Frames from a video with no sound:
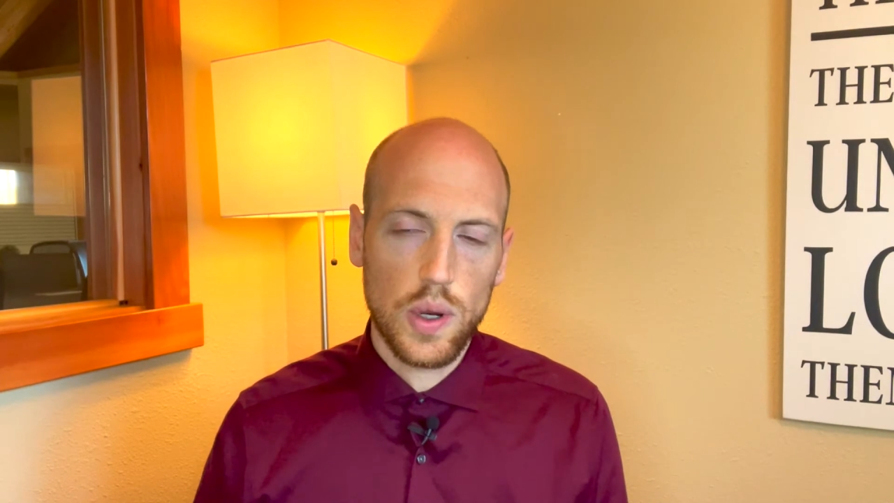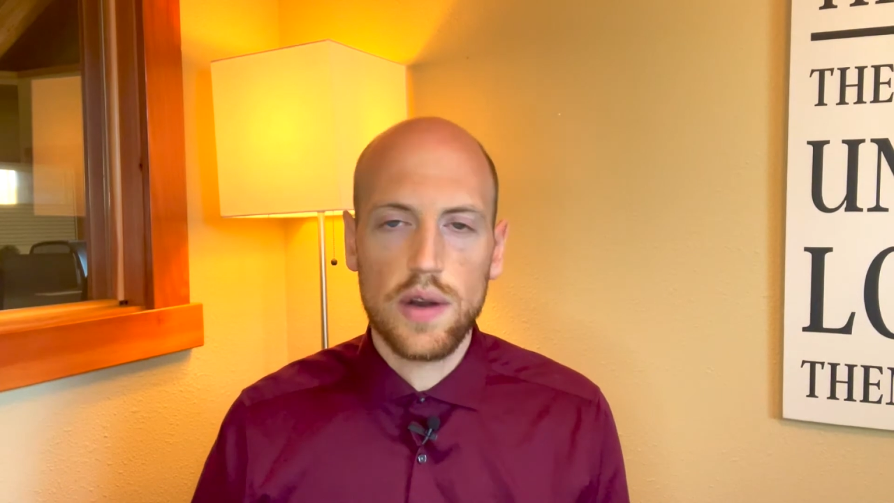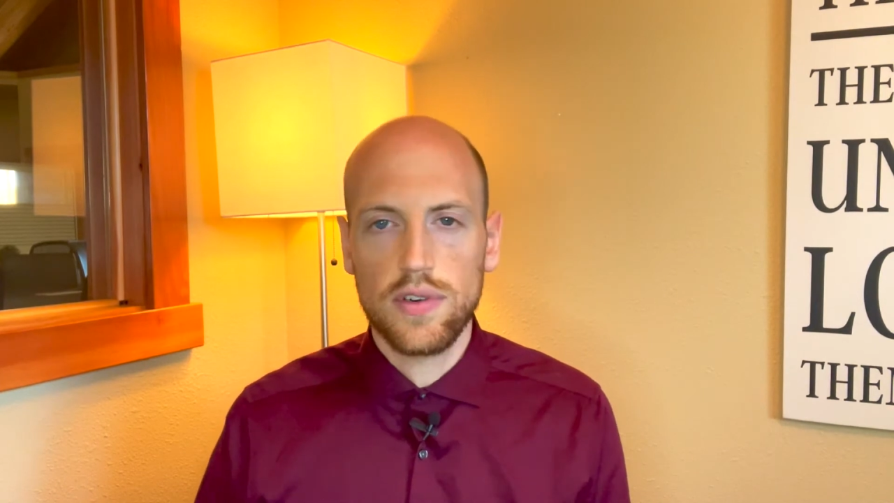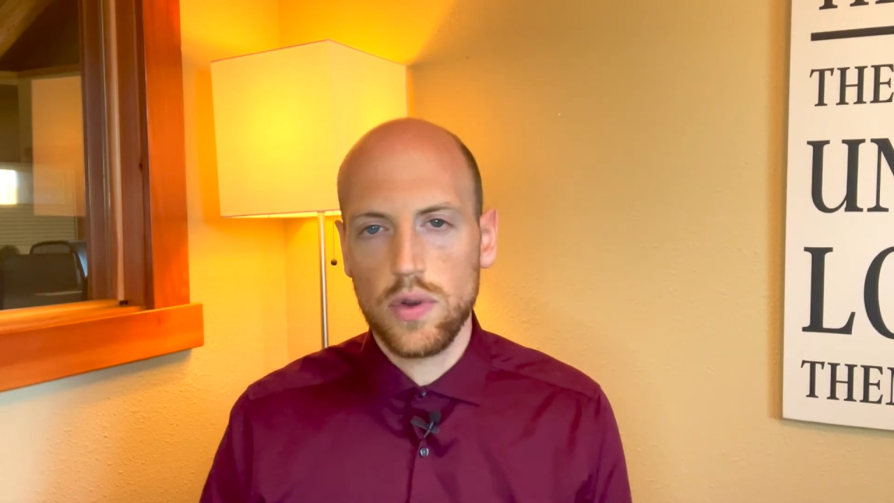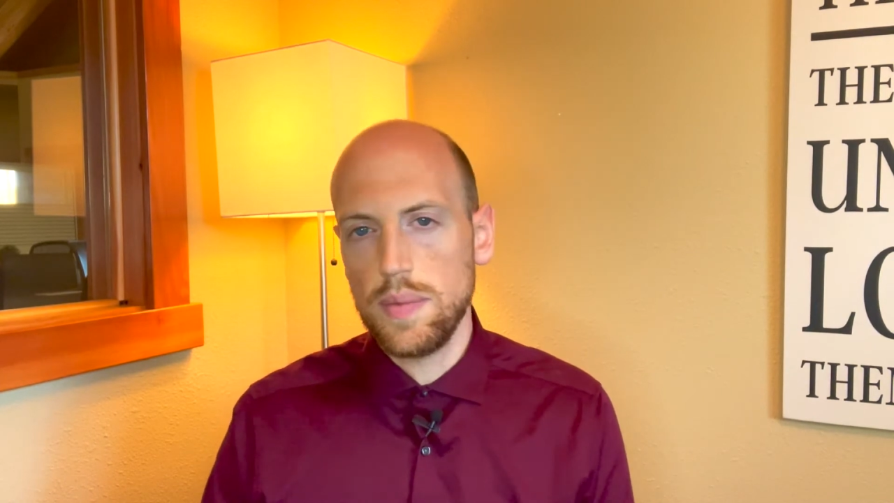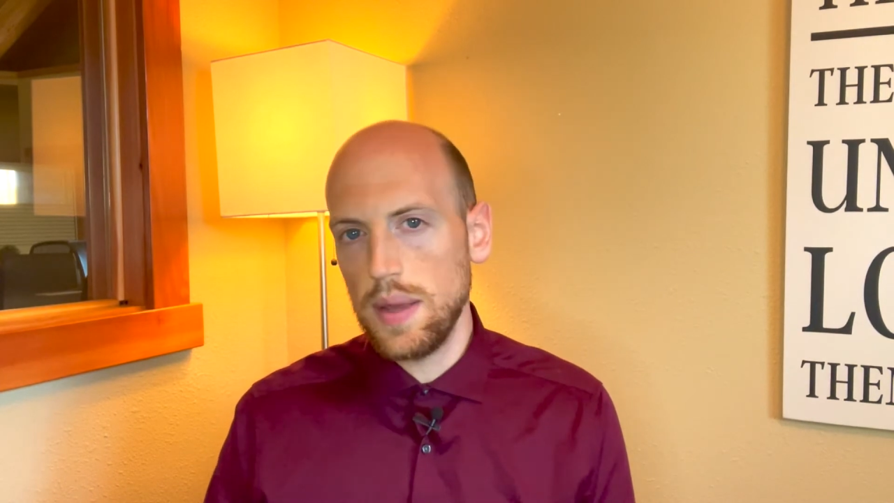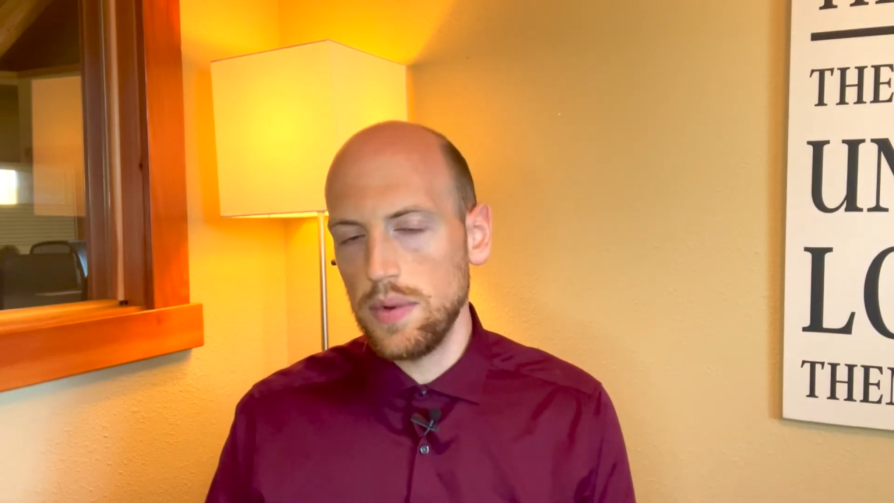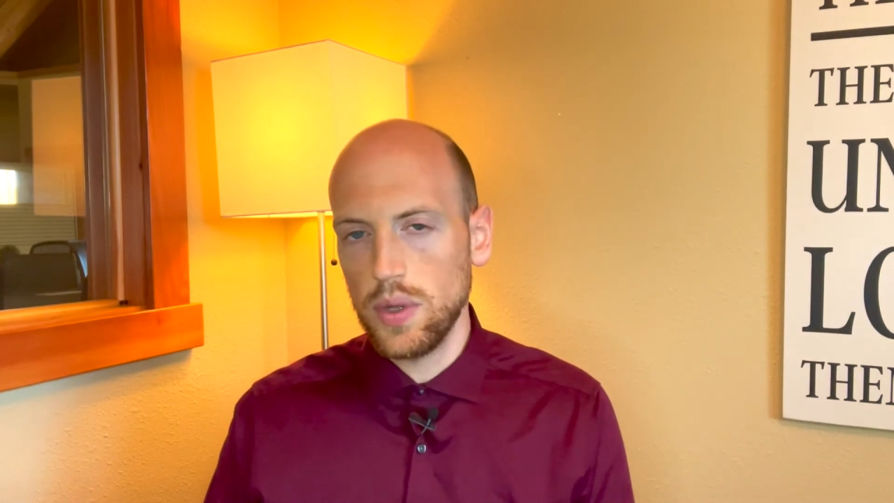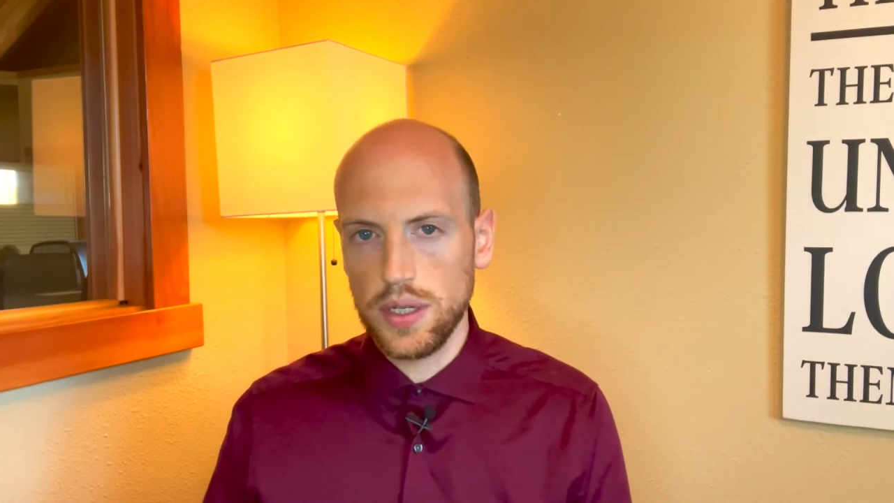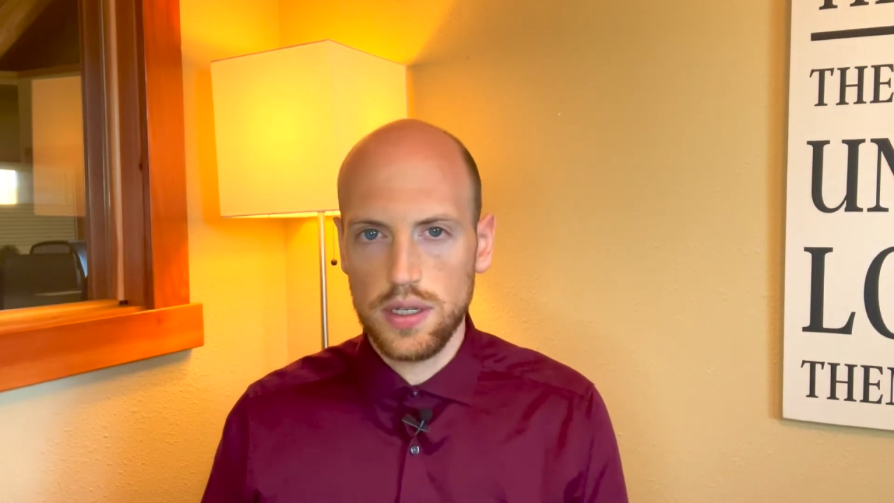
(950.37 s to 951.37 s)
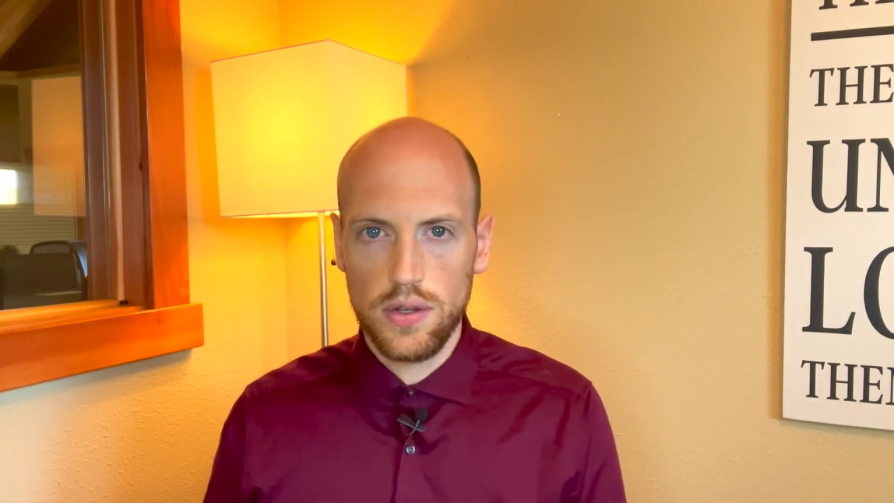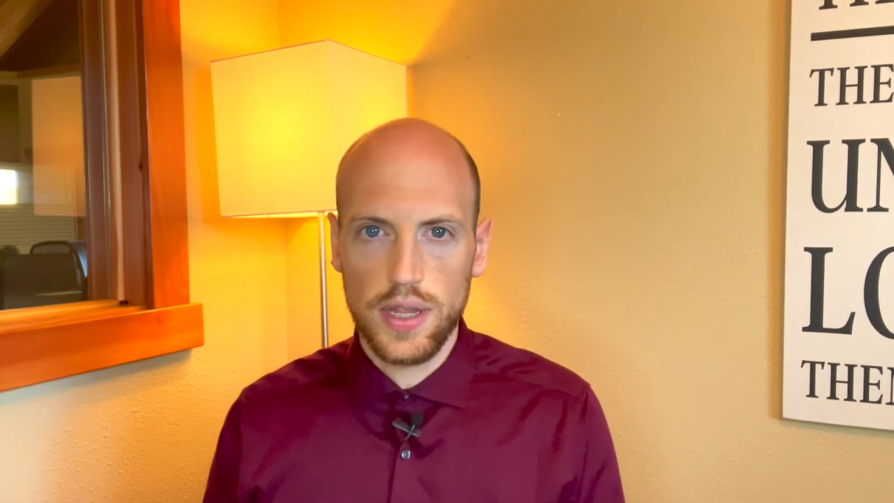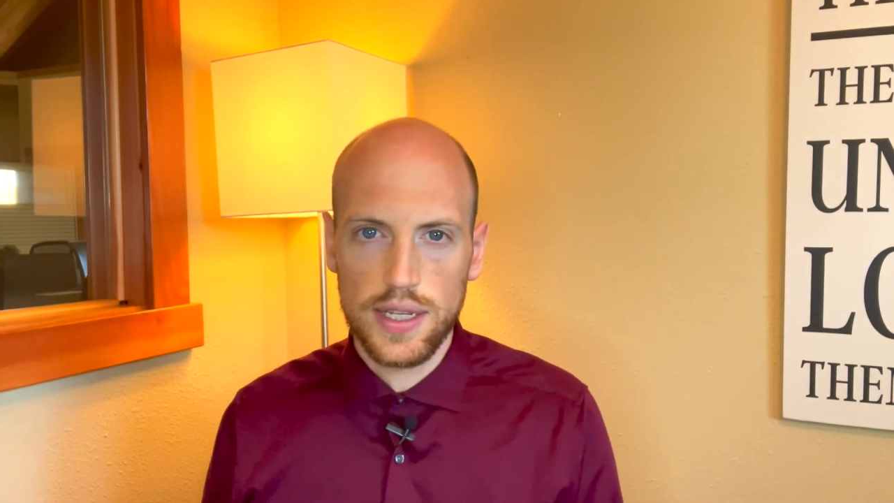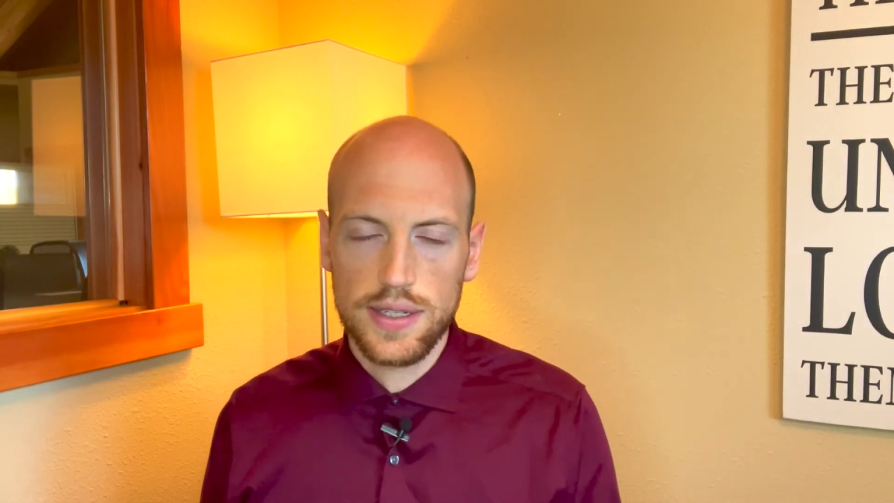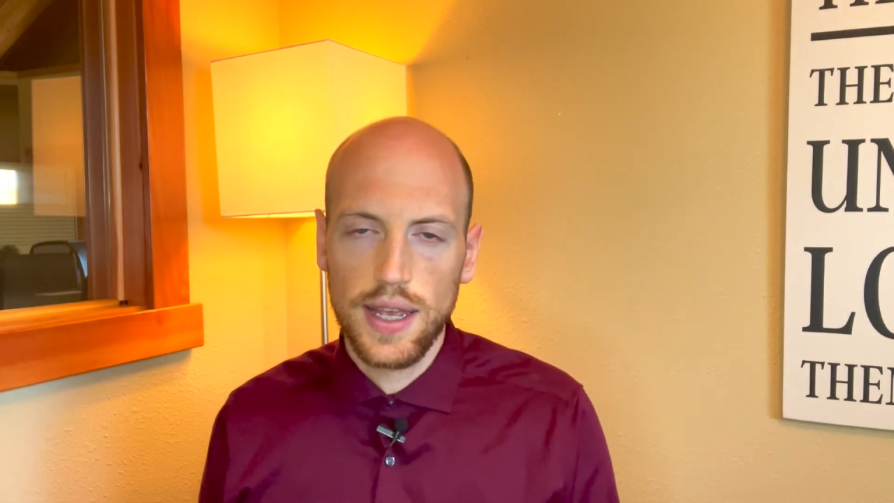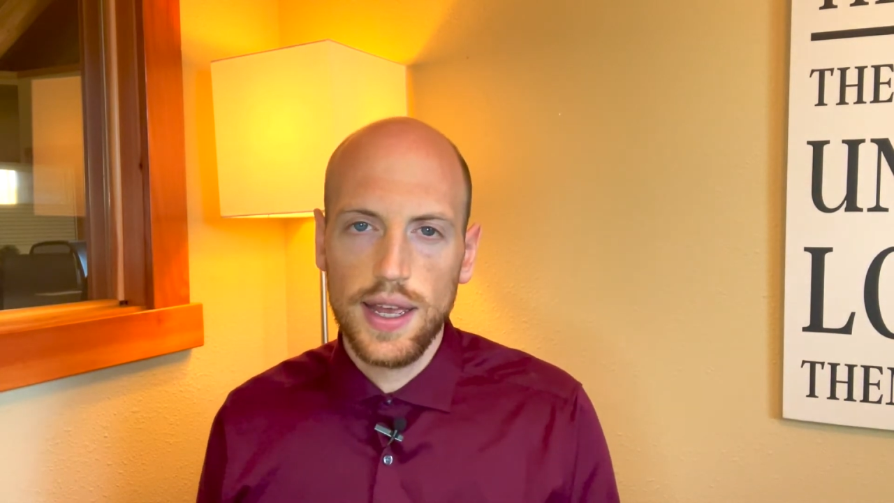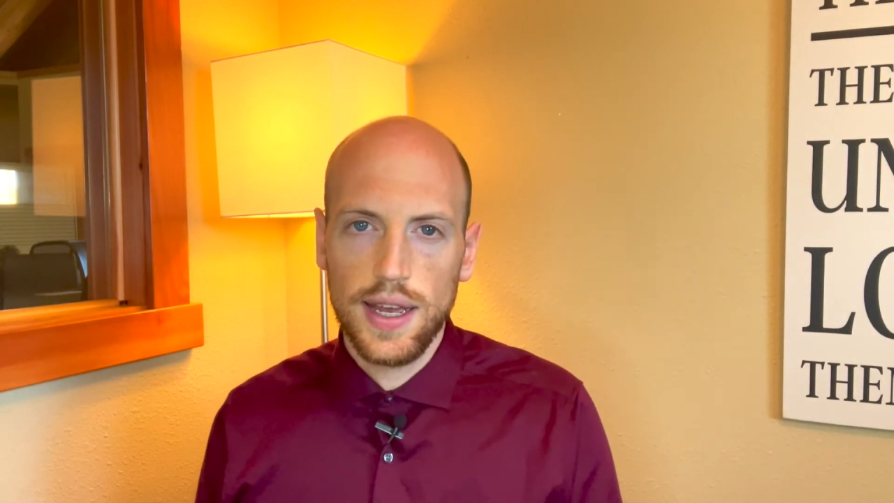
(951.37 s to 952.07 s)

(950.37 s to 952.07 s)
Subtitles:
However, we may be willing to do this.